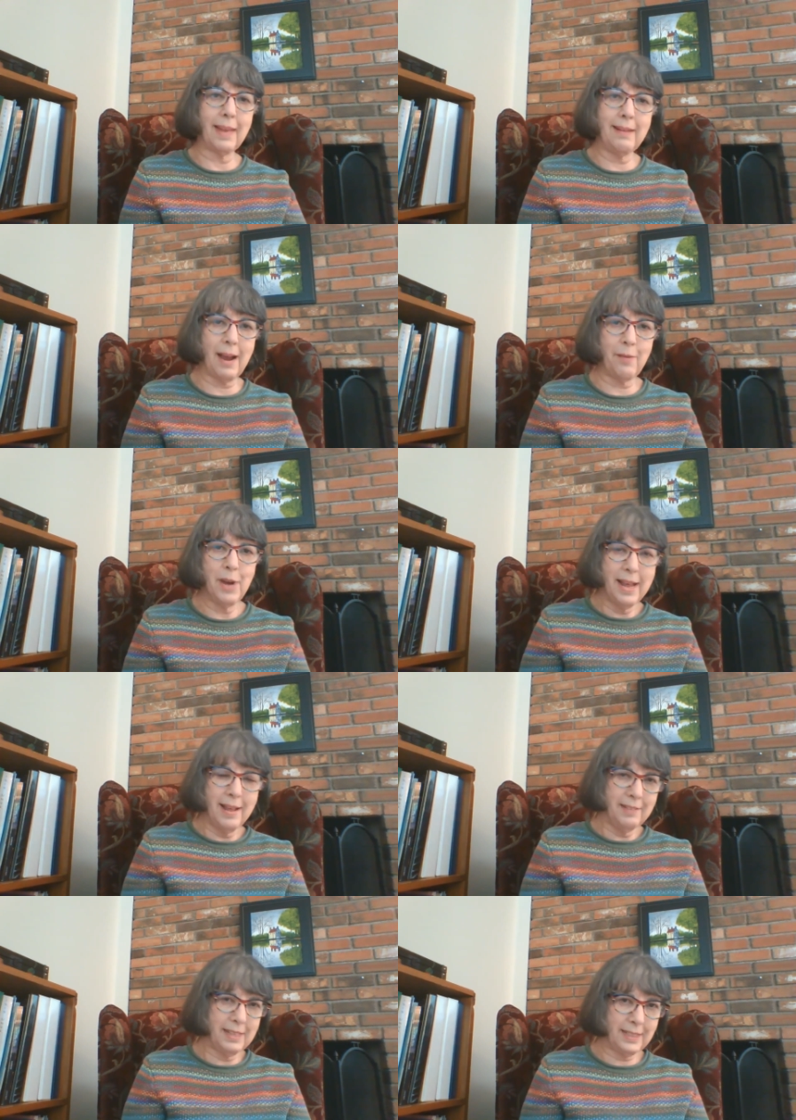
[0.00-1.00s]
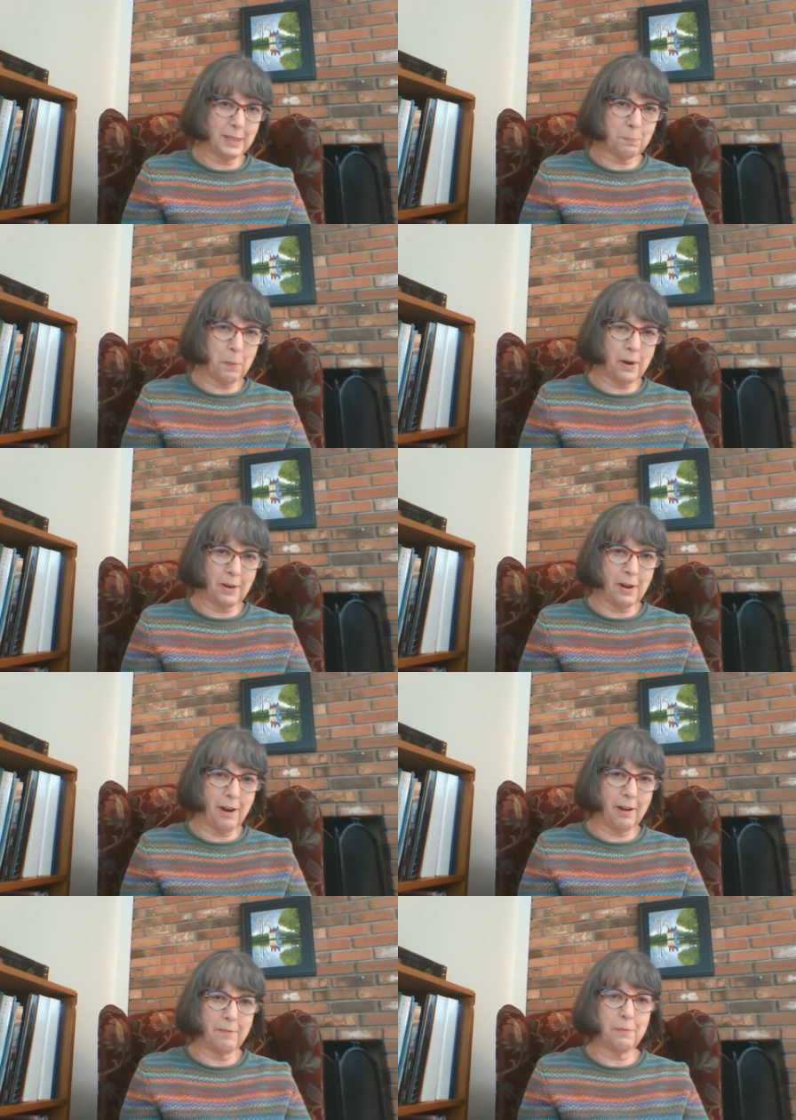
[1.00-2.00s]
Now, this is part
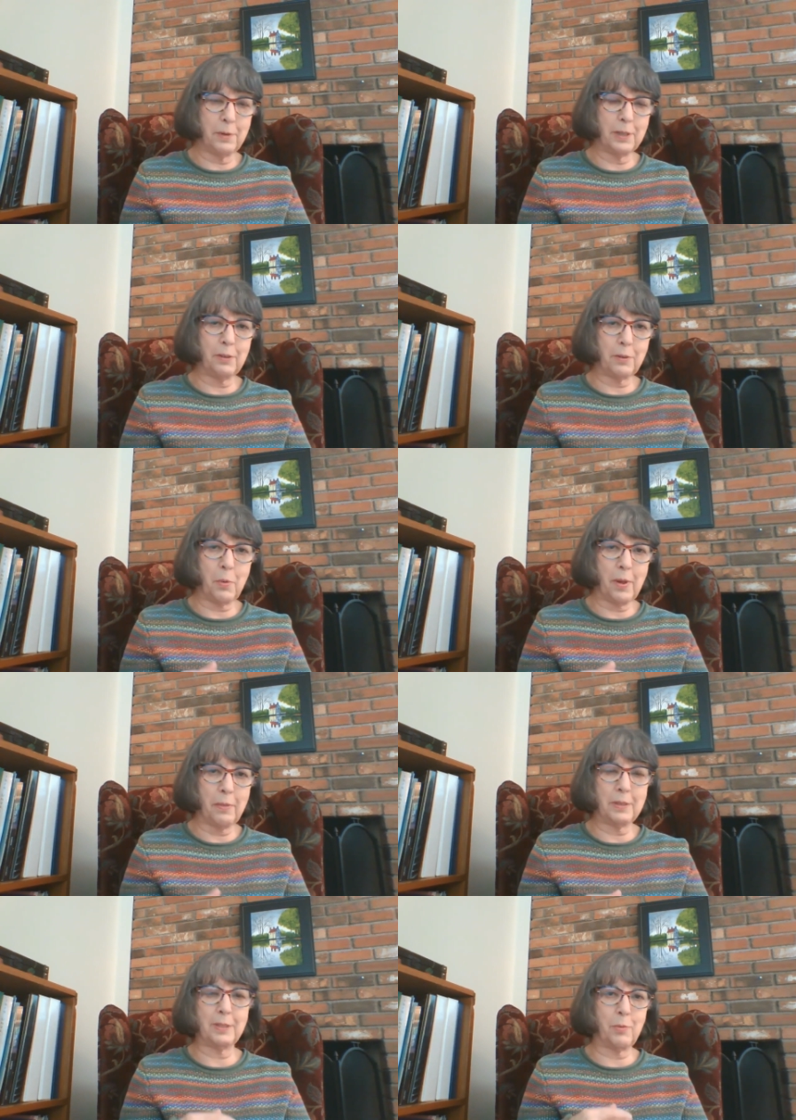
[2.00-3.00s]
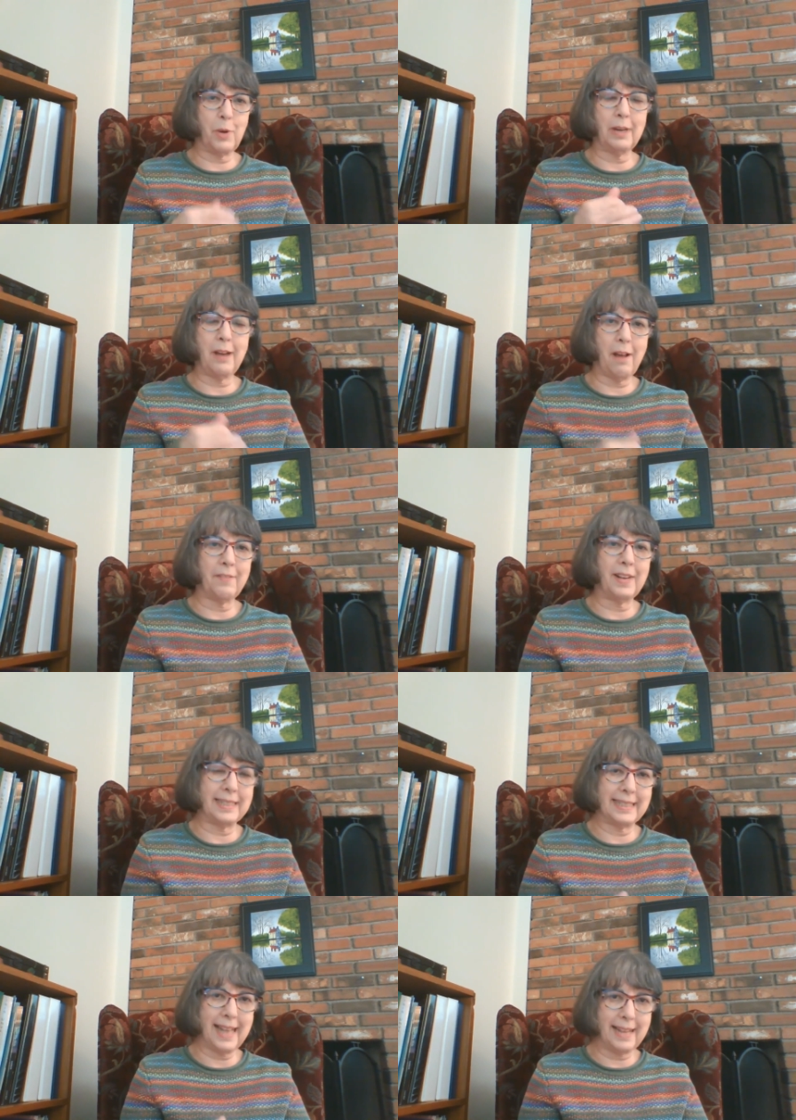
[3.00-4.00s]
of what are called the Song of
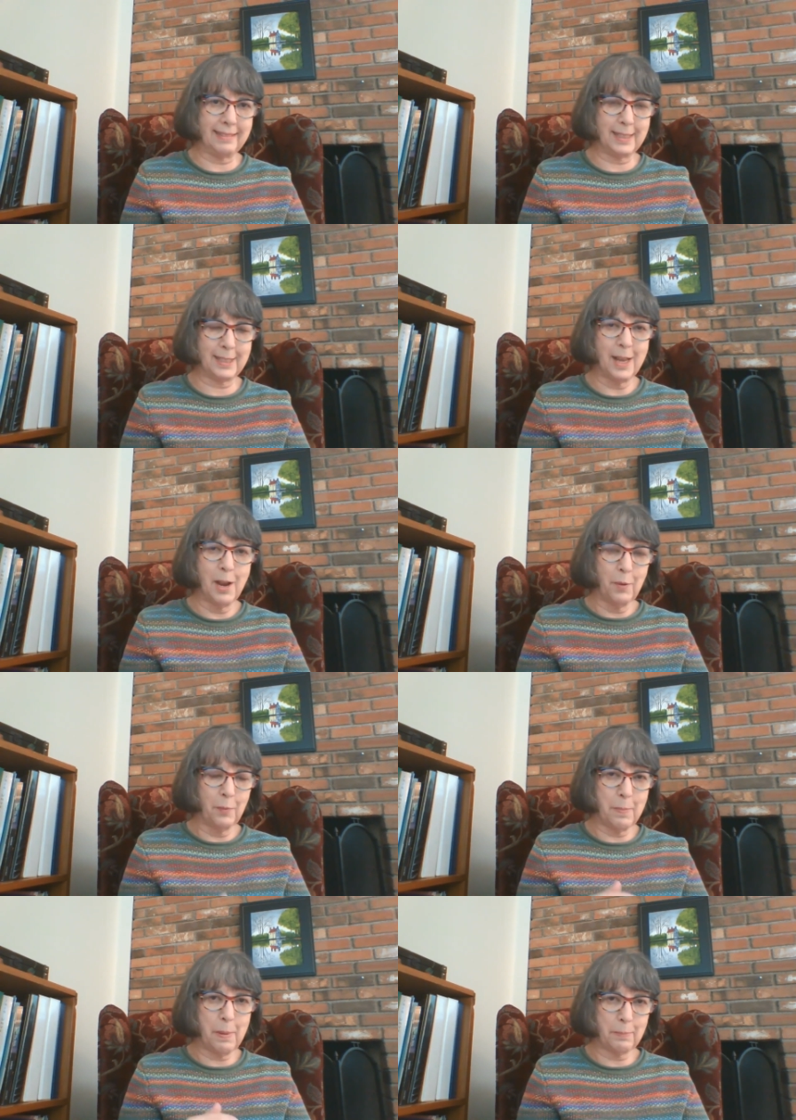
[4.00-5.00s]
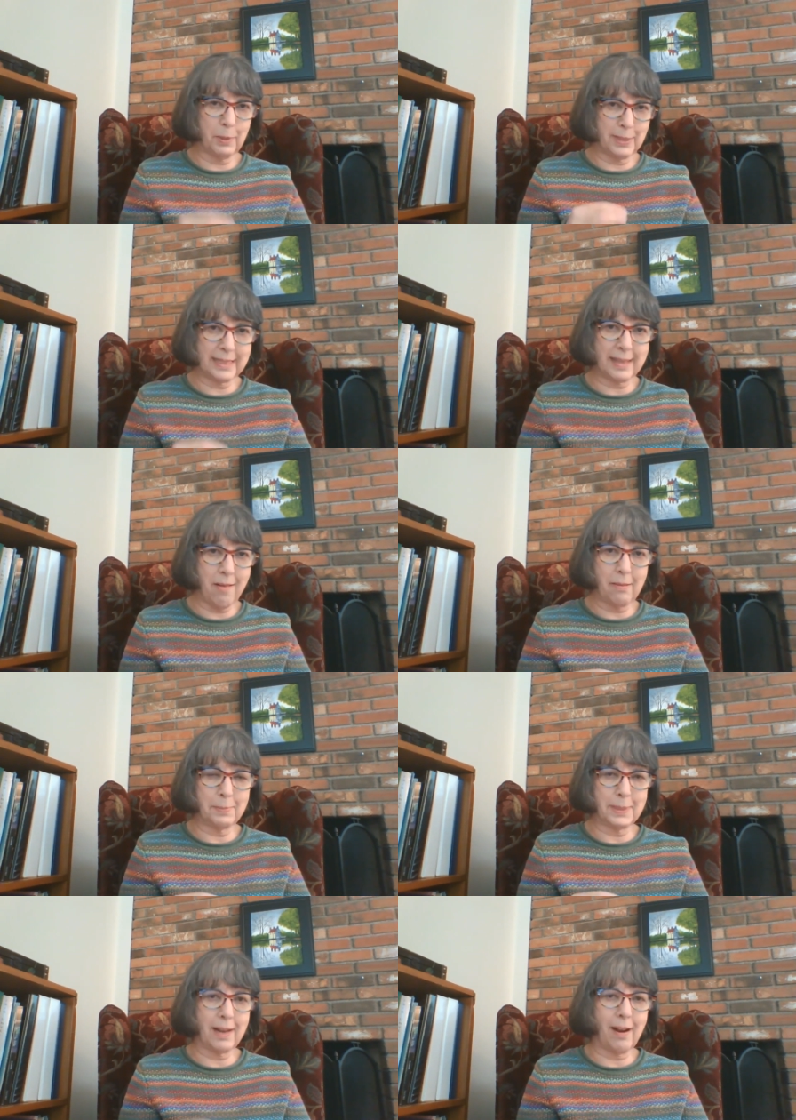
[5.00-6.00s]
Ascents. Remember,
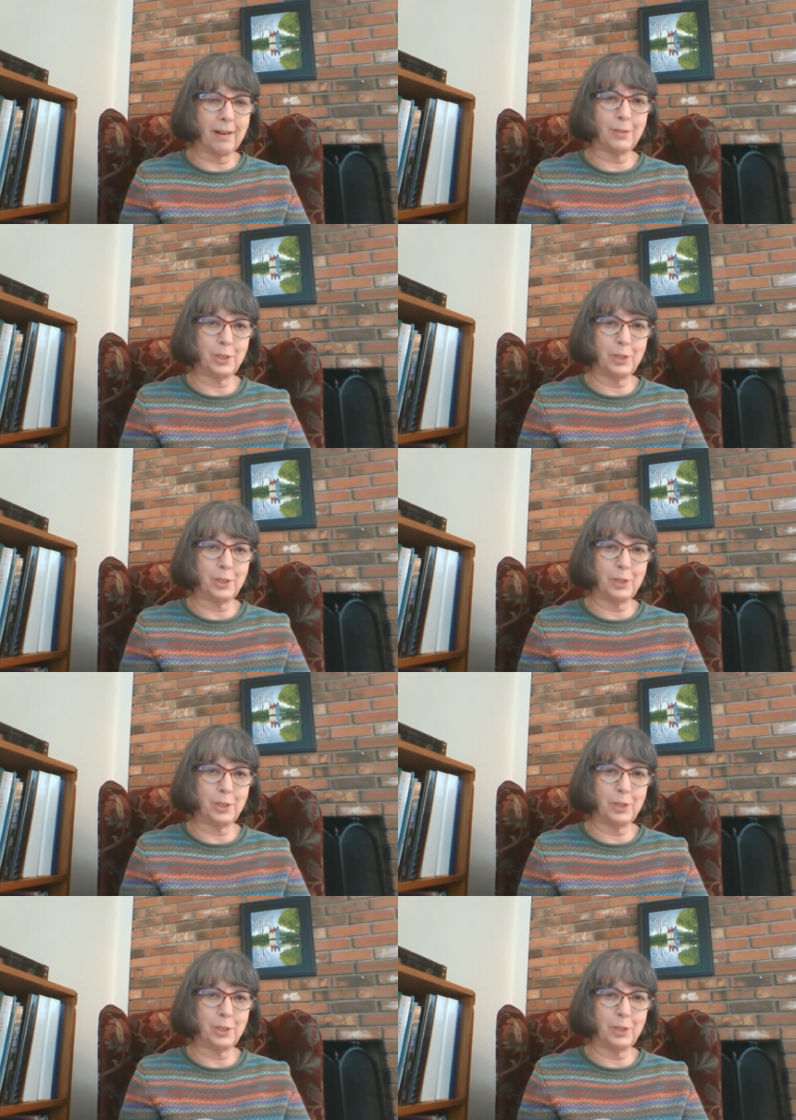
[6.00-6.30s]
Psalms are